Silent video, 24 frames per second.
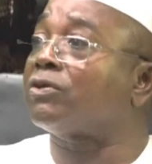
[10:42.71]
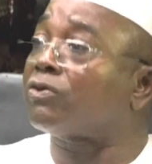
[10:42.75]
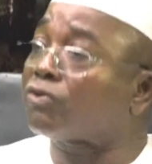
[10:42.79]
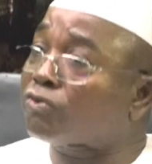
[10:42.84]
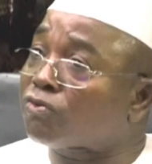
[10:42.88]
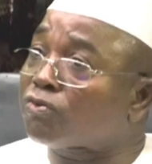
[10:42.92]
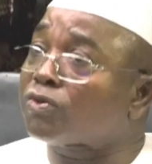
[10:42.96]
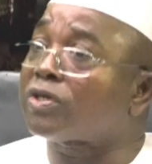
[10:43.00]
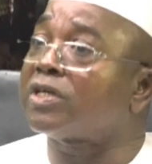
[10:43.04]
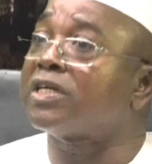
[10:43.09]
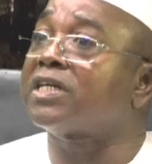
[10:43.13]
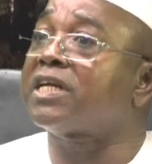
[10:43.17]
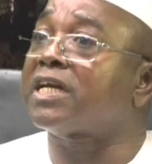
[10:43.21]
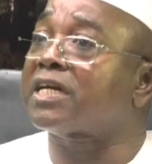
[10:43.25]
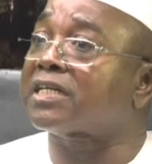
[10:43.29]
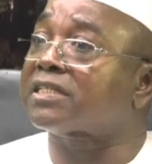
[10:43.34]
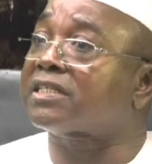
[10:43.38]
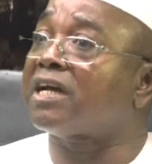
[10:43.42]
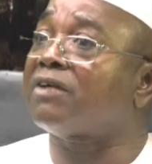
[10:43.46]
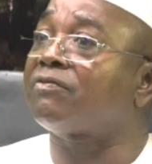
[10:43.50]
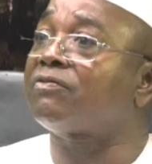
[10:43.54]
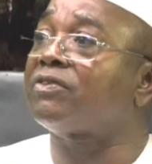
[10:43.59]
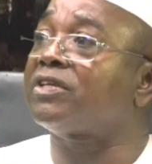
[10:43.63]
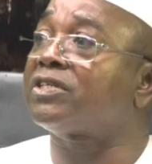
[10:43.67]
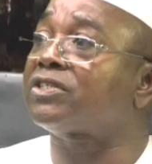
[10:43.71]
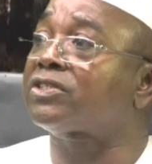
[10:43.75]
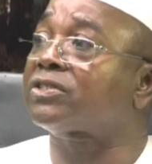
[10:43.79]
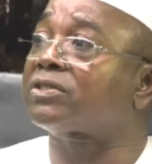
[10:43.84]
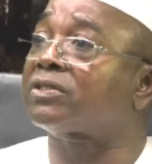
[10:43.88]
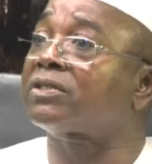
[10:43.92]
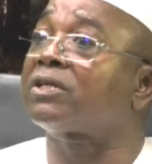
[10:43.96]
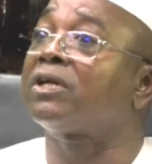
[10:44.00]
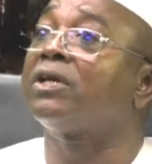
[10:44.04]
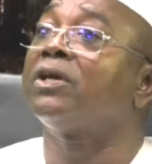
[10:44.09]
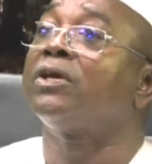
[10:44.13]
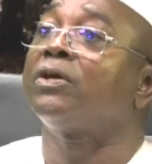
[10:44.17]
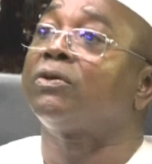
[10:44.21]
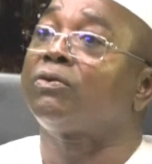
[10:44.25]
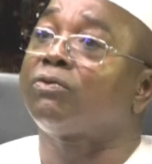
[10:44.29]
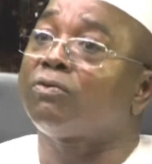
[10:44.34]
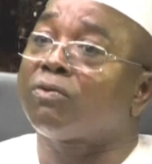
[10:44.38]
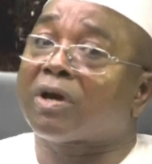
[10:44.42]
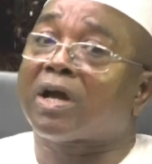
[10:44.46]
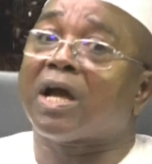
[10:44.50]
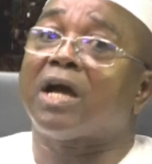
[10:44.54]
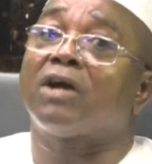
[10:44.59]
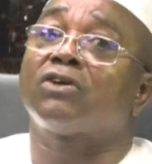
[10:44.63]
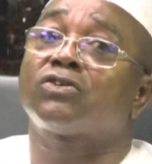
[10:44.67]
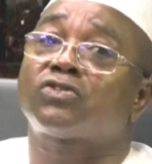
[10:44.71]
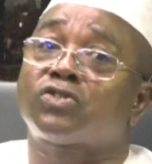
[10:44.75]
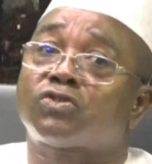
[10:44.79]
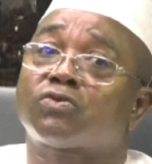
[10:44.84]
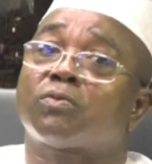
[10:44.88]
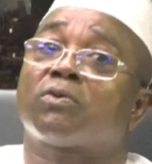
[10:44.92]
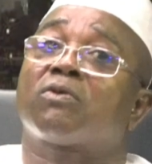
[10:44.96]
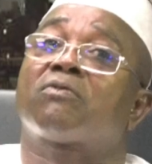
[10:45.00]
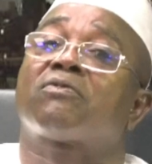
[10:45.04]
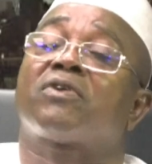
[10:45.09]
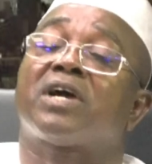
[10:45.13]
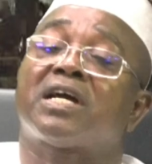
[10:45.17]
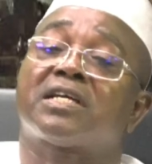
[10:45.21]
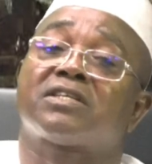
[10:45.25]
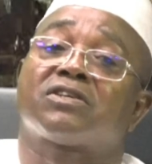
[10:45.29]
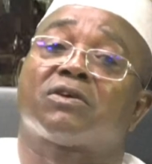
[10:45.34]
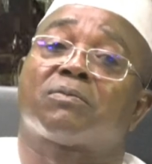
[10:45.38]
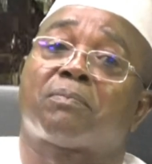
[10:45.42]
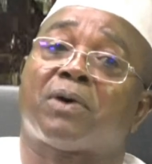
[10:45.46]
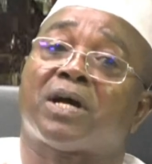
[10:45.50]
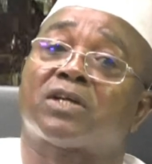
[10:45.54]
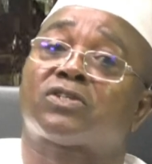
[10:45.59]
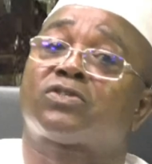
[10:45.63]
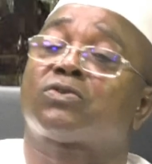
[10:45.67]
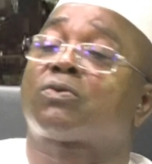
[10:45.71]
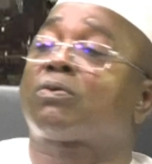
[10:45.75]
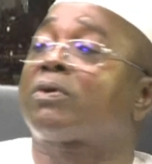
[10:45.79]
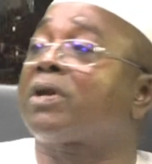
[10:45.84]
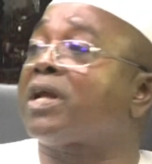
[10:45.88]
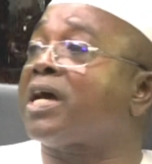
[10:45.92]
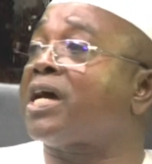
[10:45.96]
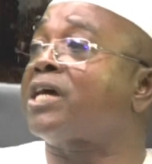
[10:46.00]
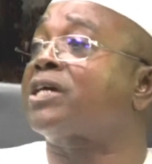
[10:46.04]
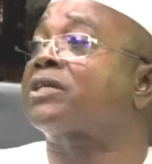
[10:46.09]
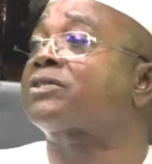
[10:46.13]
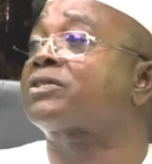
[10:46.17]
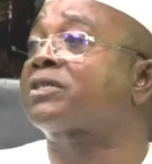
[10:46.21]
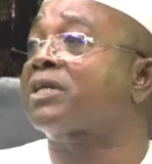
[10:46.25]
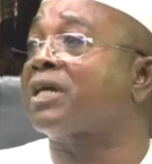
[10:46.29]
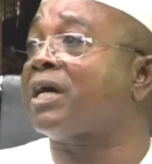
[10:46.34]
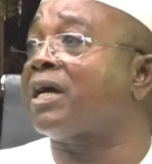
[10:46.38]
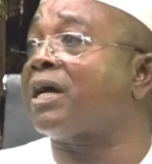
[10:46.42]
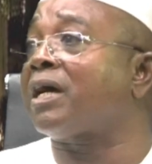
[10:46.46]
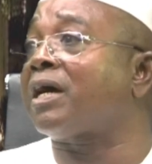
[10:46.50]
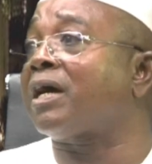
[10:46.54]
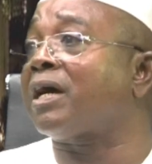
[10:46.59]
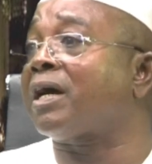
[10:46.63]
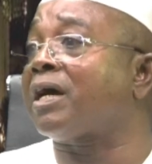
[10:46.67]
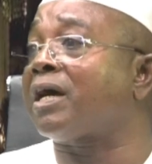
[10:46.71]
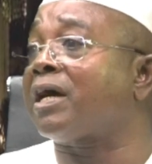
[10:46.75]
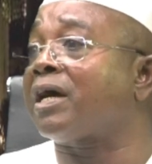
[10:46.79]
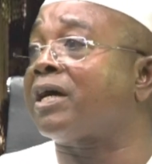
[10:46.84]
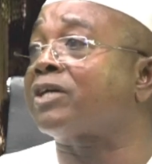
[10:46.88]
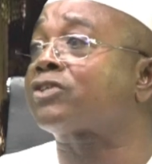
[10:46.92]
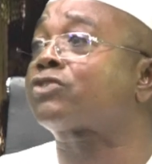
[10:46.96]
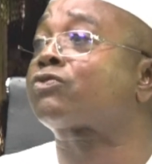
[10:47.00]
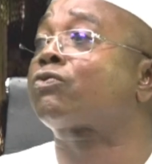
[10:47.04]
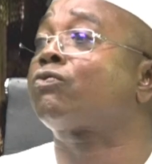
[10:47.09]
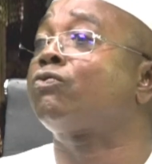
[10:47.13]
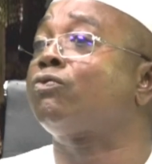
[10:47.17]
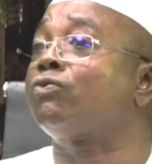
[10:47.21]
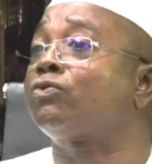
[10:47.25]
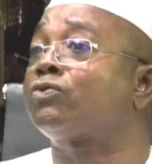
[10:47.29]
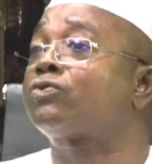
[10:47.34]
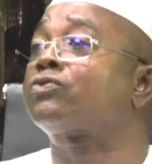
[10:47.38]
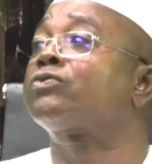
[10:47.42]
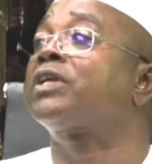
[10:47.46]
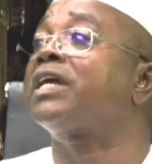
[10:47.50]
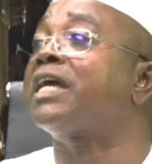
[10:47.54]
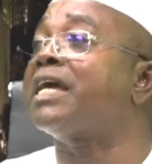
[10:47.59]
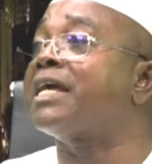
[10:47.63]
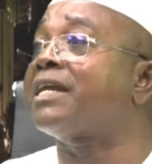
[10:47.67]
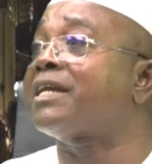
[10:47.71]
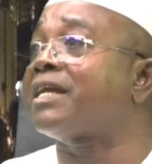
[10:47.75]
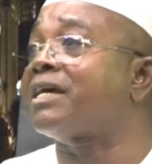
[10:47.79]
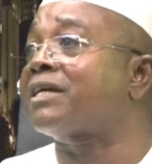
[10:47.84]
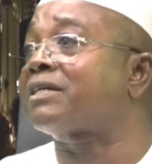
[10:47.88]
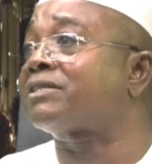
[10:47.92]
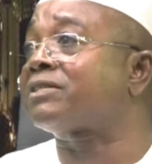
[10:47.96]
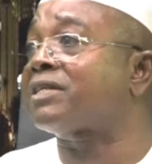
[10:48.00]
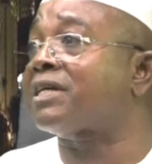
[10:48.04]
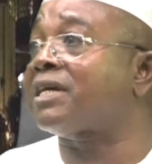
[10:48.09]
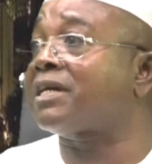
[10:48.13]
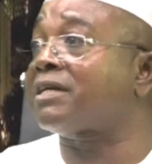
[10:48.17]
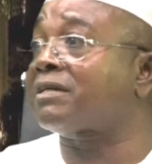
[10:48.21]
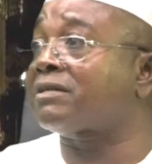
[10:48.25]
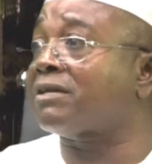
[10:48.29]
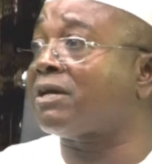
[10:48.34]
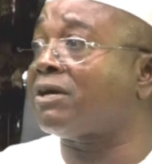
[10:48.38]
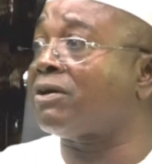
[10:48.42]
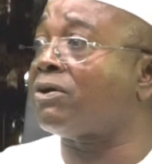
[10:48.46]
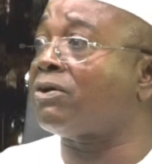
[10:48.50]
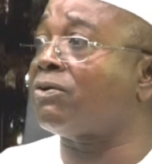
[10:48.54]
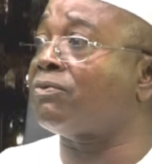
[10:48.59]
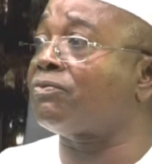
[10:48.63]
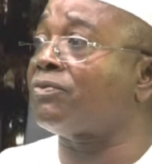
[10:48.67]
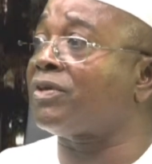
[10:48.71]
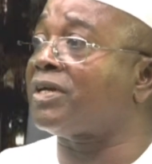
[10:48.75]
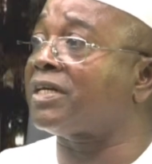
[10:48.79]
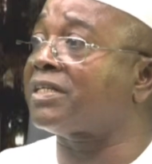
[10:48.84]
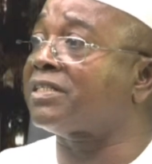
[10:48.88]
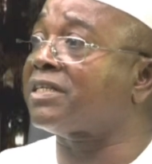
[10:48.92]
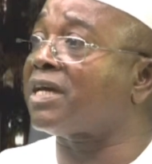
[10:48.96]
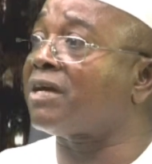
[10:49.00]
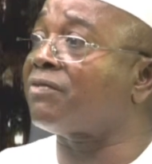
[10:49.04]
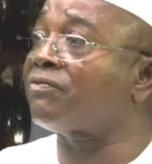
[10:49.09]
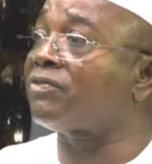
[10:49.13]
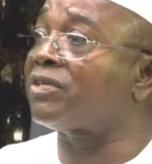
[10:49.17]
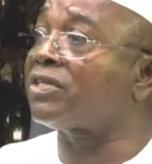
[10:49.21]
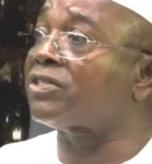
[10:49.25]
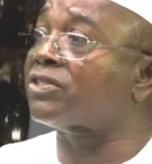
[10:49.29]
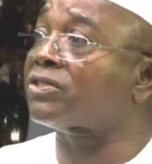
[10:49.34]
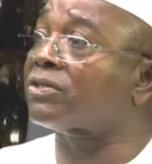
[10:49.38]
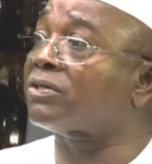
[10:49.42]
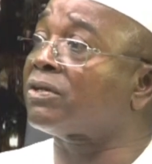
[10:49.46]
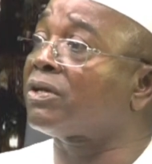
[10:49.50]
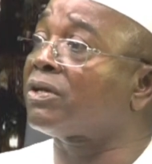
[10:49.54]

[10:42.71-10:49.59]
During the examination, you can't supervise a particular school to the end of the examination.